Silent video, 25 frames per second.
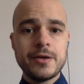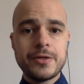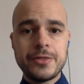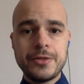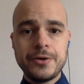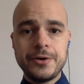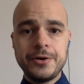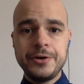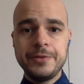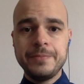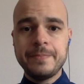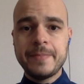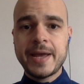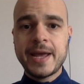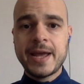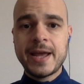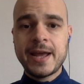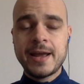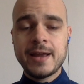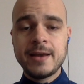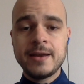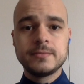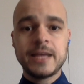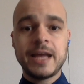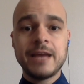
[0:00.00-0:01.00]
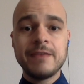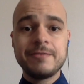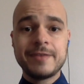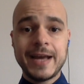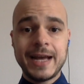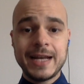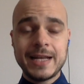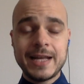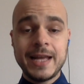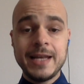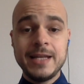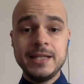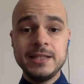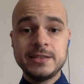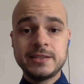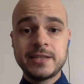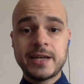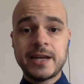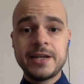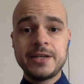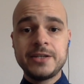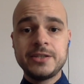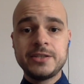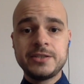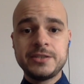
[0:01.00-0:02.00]
third man. I've got an
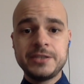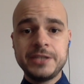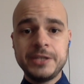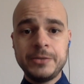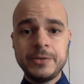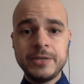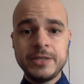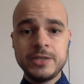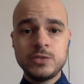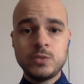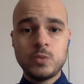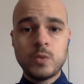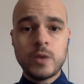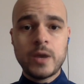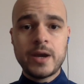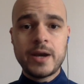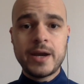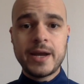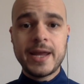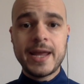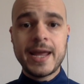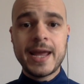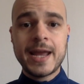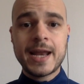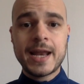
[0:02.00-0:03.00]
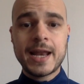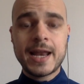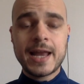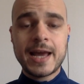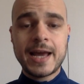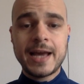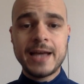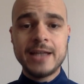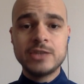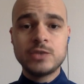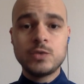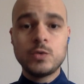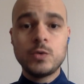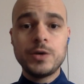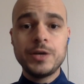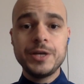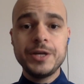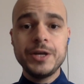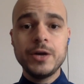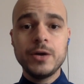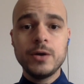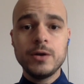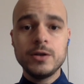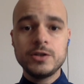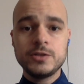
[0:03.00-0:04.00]
entire series where I analyze
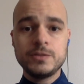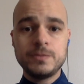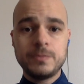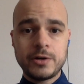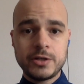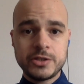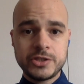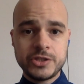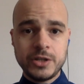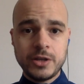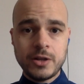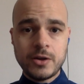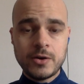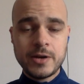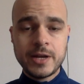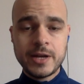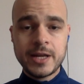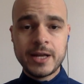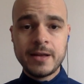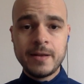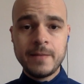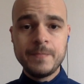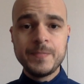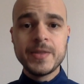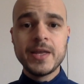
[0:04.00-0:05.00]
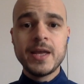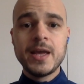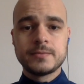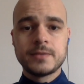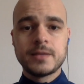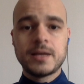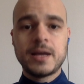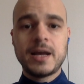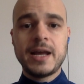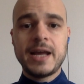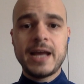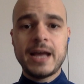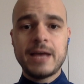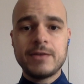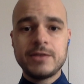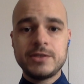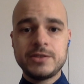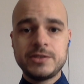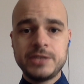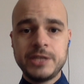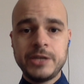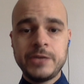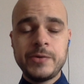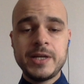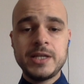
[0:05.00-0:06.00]
Guardiola's Barcelona. I have a
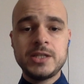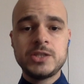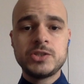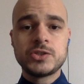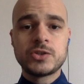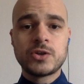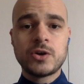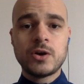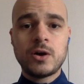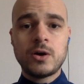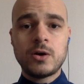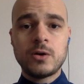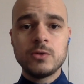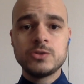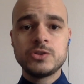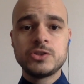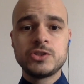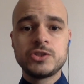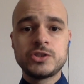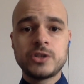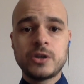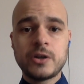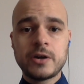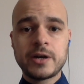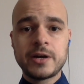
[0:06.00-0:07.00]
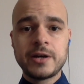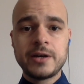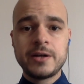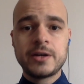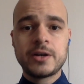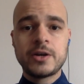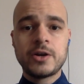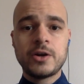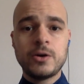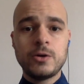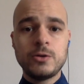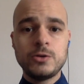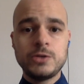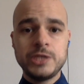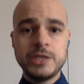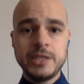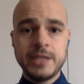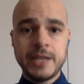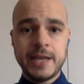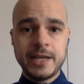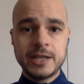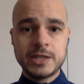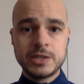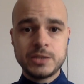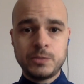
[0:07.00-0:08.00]
series called Soccer Coaching
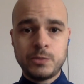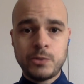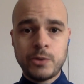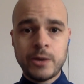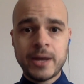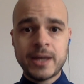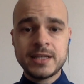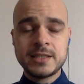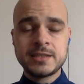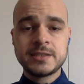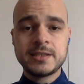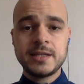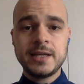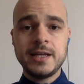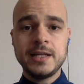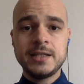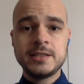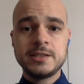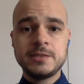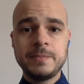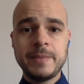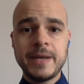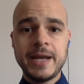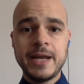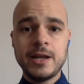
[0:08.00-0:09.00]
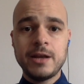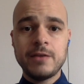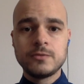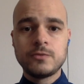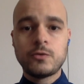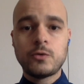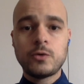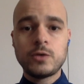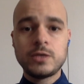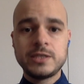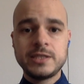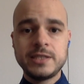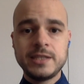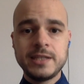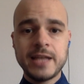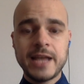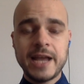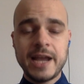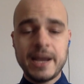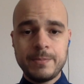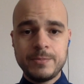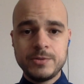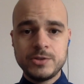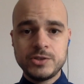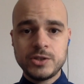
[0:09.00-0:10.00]
Express. It's made of 14
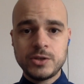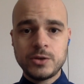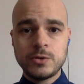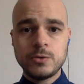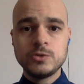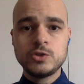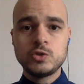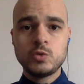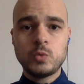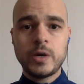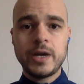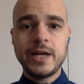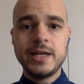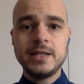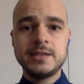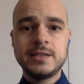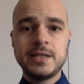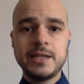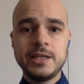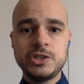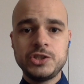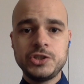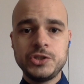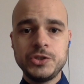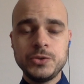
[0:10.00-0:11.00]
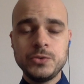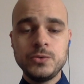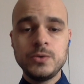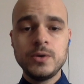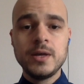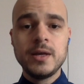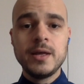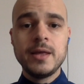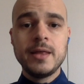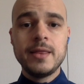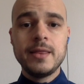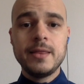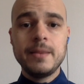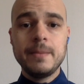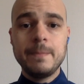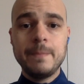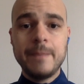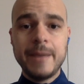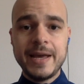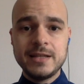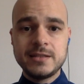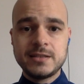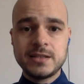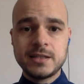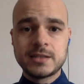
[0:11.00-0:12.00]
episodes where I teach you the
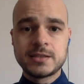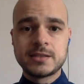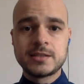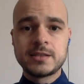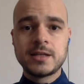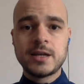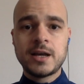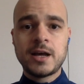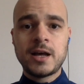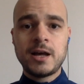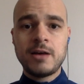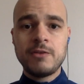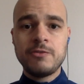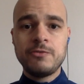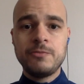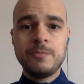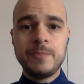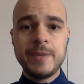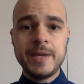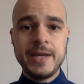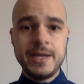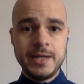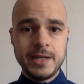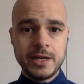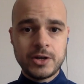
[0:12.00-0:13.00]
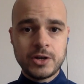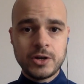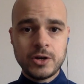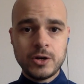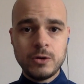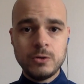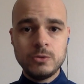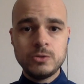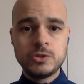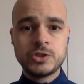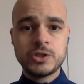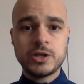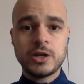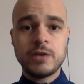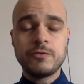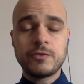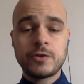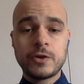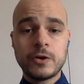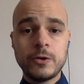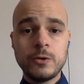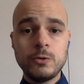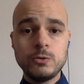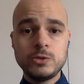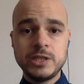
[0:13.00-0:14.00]
basics of being a coach, of
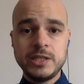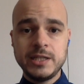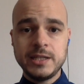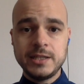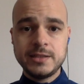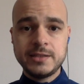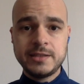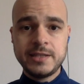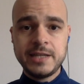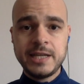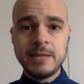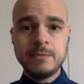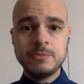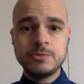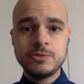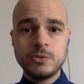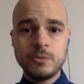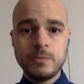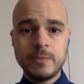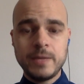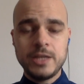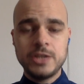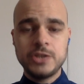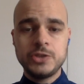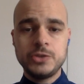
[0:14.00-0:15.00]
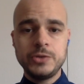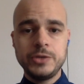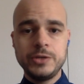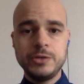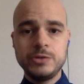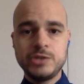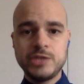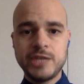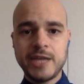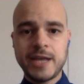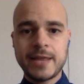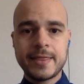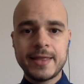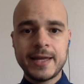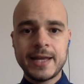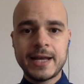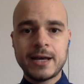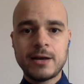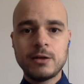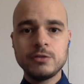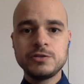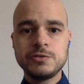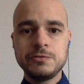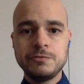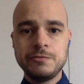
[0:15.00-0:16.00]
coaching a team. So make sure you check that
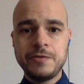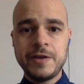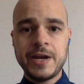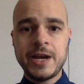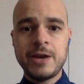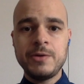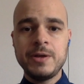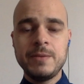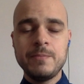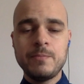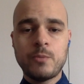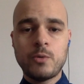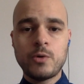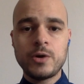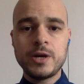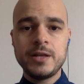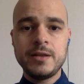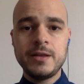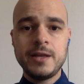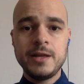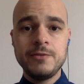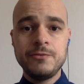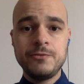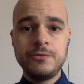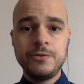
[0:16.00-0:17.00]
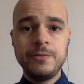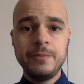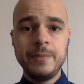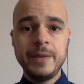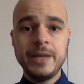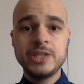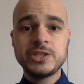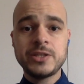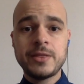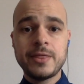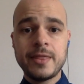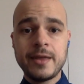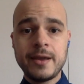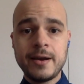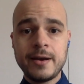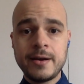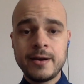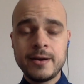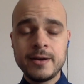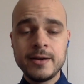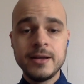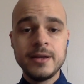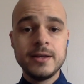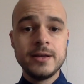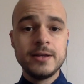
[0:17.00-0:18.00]
out. Very important information
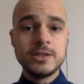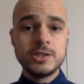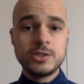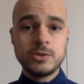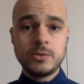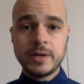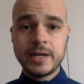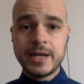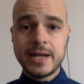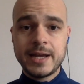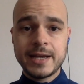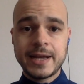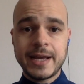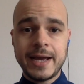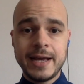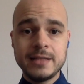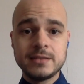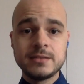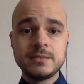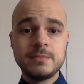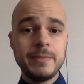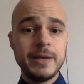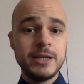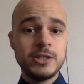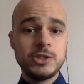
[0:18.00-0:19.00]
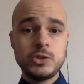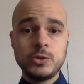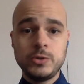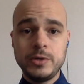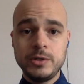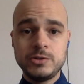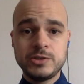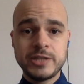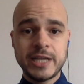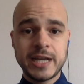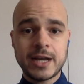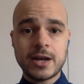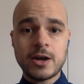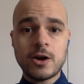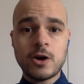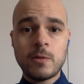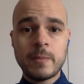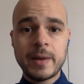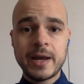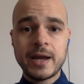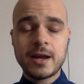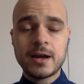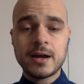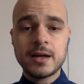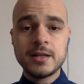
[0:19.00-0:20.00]
there. So again, guys, make sure you check all
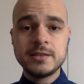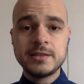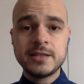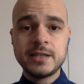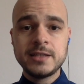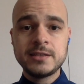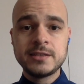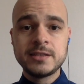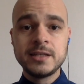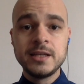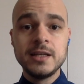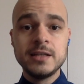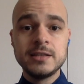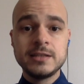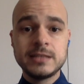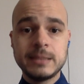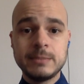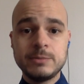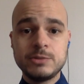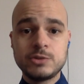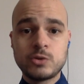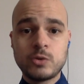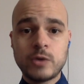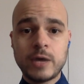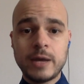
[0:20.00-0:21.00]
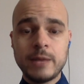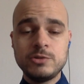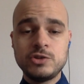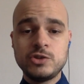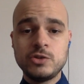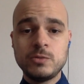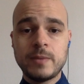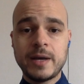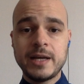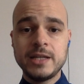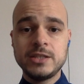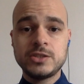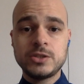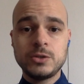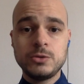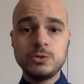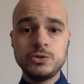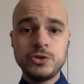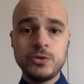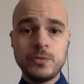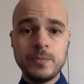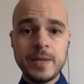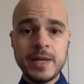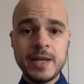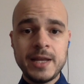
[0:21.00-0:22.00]
my content, subscribe to my
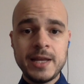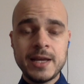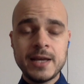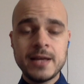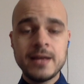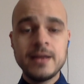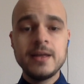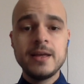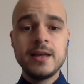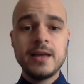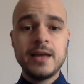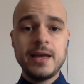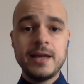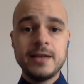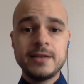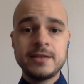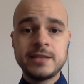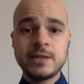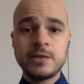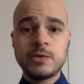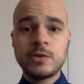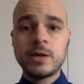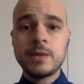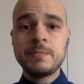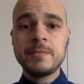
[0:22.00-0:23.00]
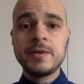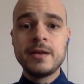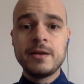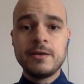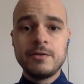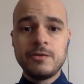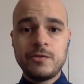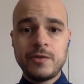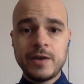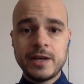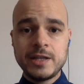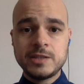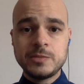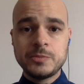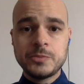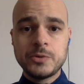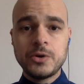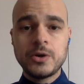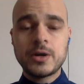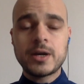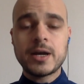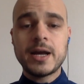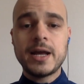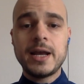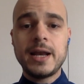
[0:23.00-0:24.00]
social media, Instagram,
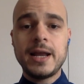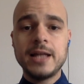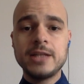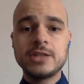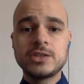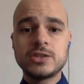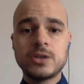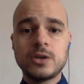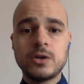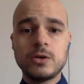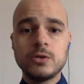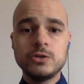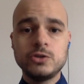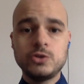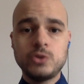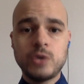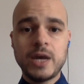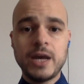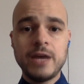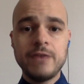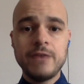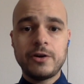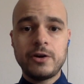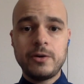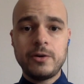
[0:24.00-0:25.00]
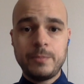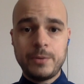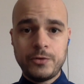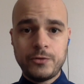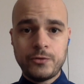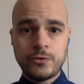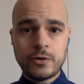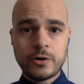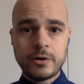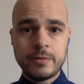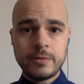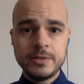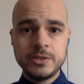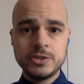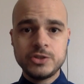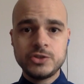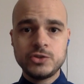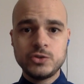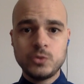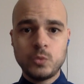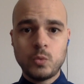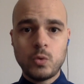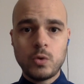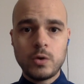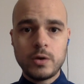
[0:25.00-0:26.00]
Facebook, and let's all drive our performance
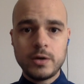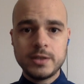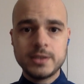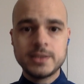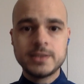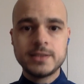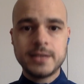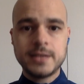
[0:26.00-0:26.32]
towards